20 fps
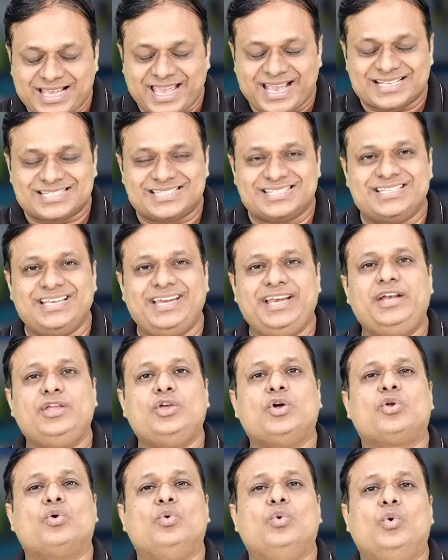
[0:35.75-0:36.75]
exceed
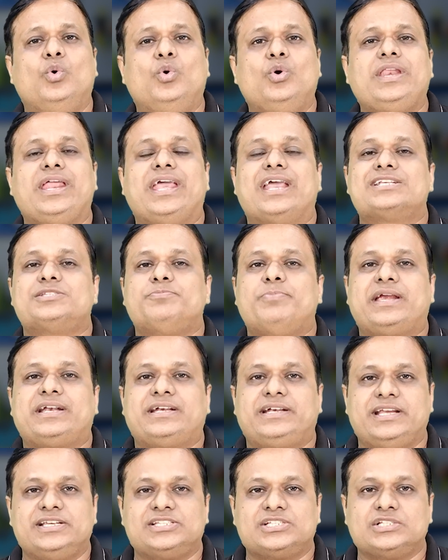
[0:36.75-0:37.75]
your own
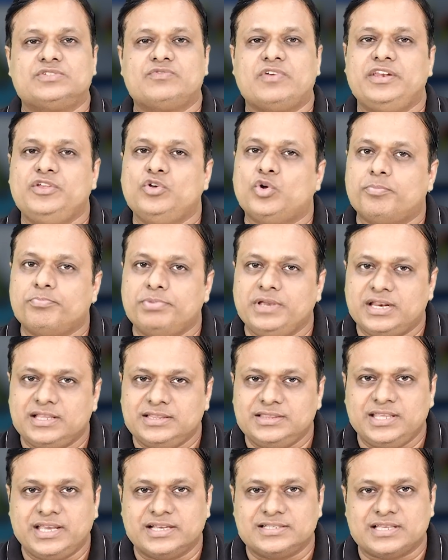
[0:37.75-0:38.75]
expectations when you appear
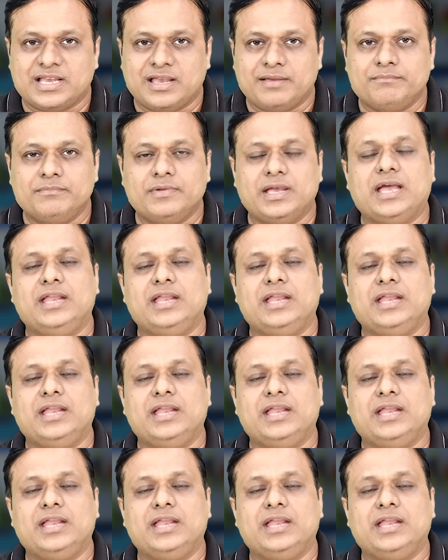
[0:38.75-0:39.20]
in the exam,